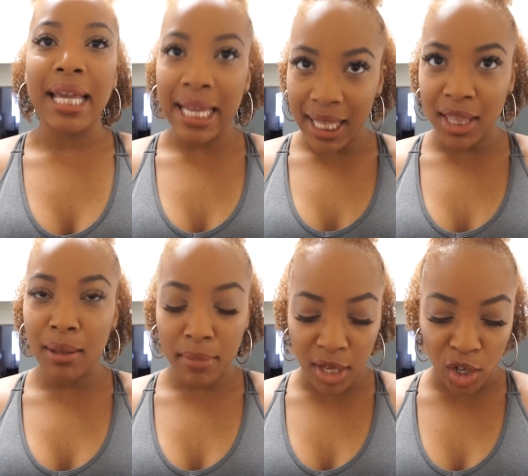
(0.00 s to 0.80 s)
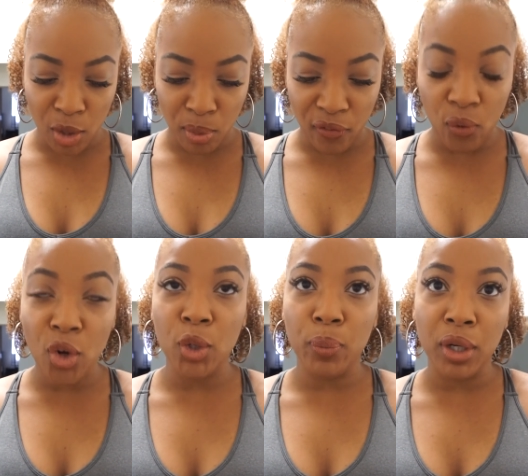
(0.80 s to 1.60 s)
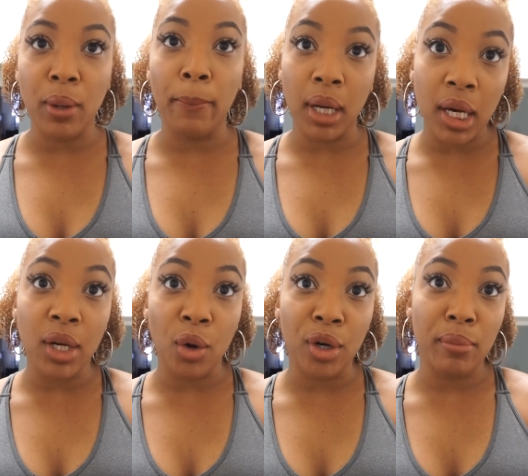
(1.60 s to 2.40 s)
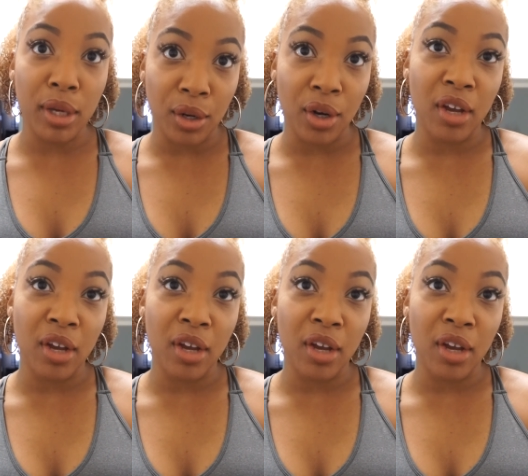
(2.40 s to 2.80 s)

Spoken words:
in the meter before you put the blood on the meter.